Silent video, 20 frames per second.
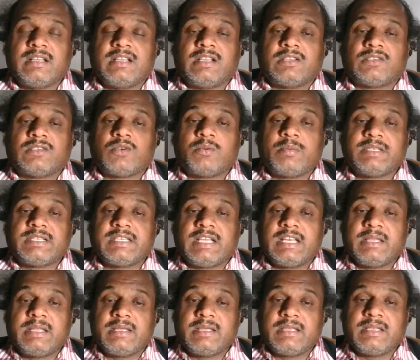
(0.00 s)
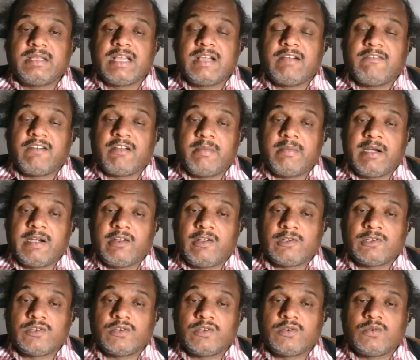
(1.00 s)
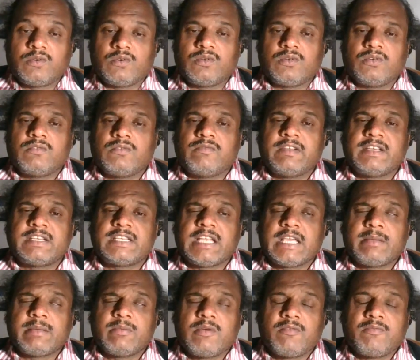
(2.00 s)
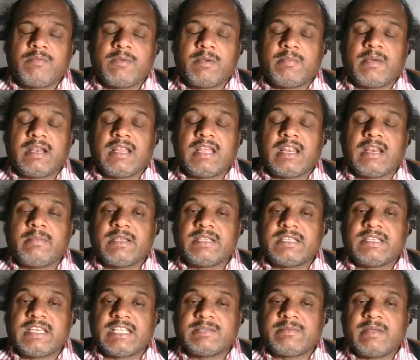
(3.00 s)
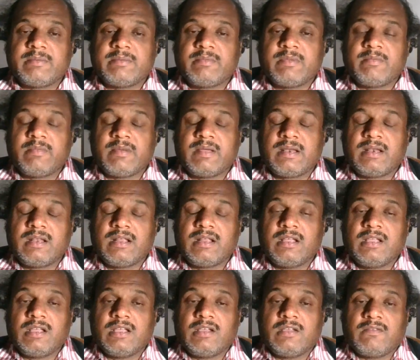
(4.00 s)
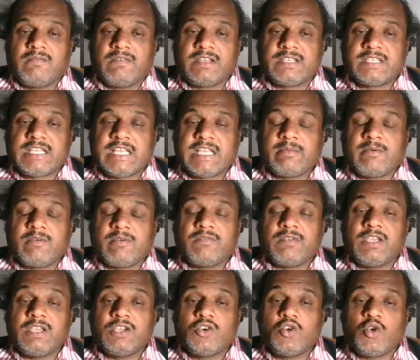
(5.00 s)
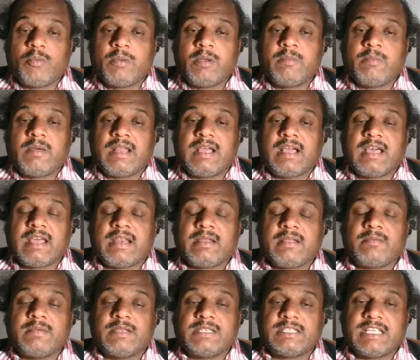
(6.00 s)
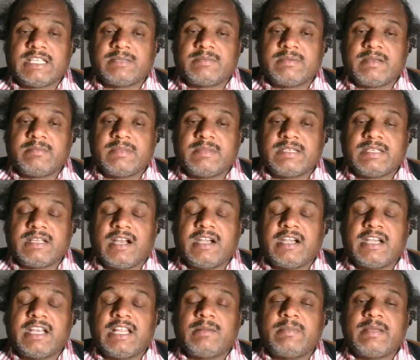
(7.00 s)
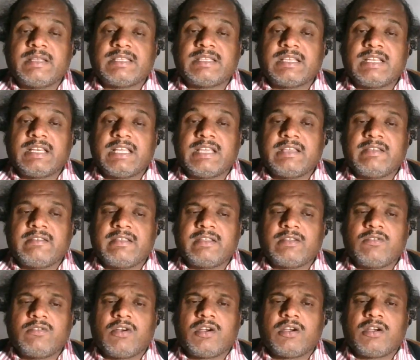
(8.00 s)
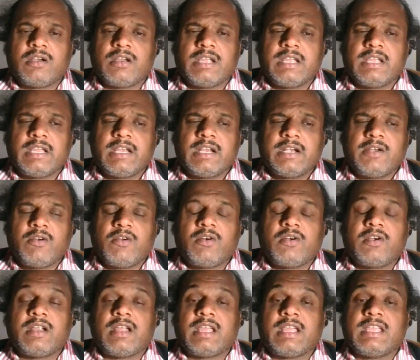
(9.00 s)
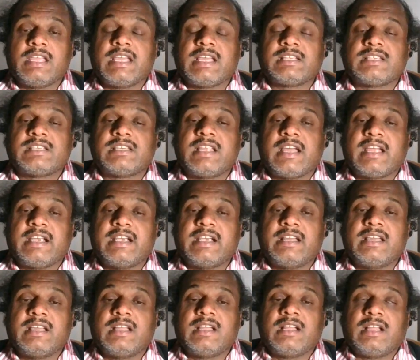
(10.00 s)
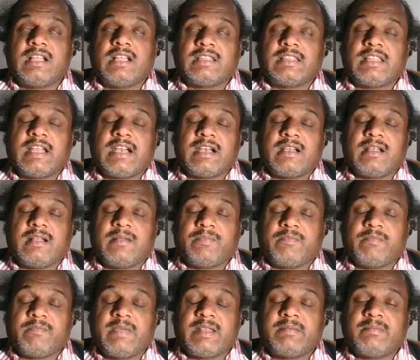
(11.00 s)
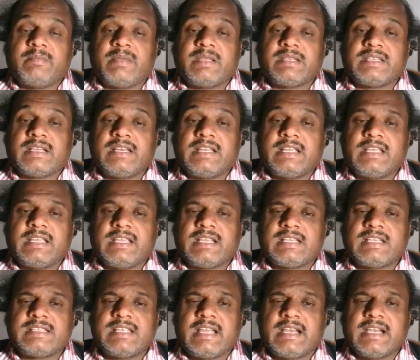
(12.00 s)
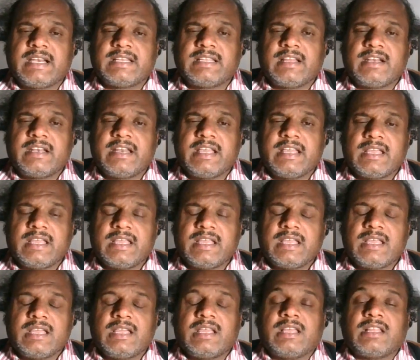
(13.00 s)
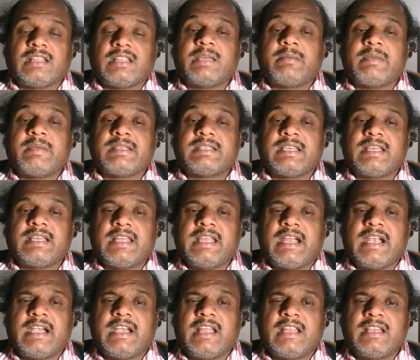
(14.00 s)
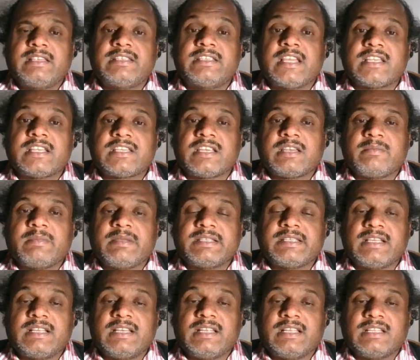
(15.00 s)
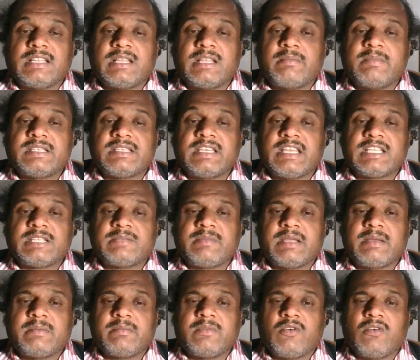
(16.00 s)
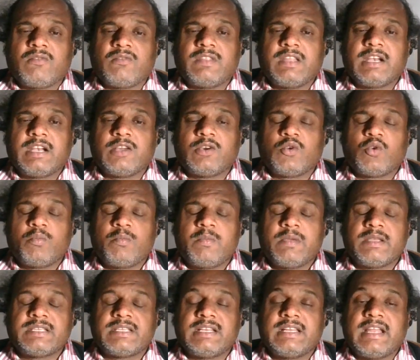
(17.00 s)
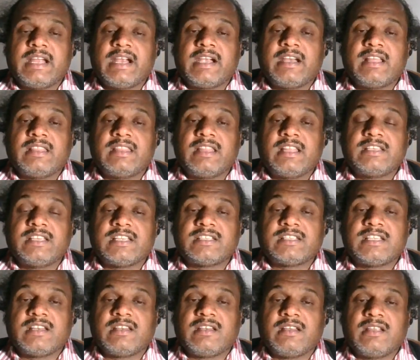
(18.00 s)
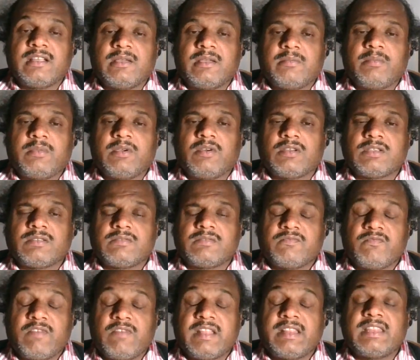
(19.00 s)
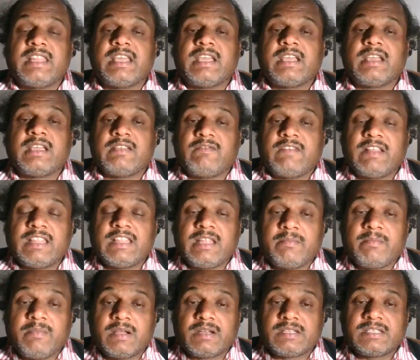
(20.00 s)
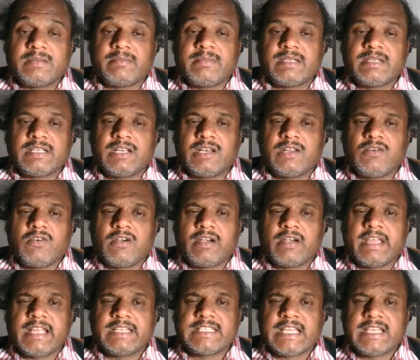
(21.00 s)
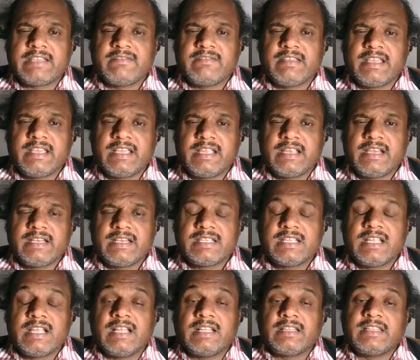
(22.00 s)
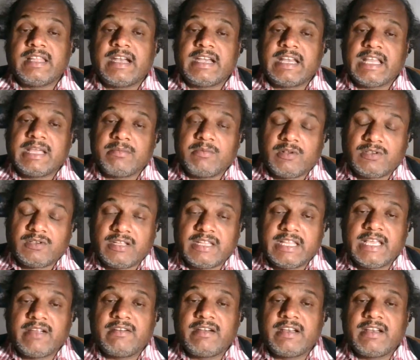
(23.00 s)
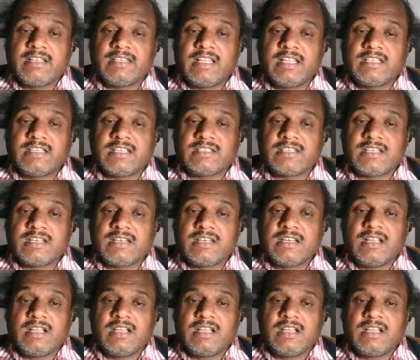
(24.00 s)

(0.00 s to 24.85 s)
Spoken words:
So basically, government also know which type of people are businessmen people, which type of ego people are businessmen. Basically, until basically he has died. That when basically he has died the day they basically had done jashan. Basically, the businessmen of that group basically had done the jashan, because when the person basically got HIV/AIDS, that time also they have done the jashan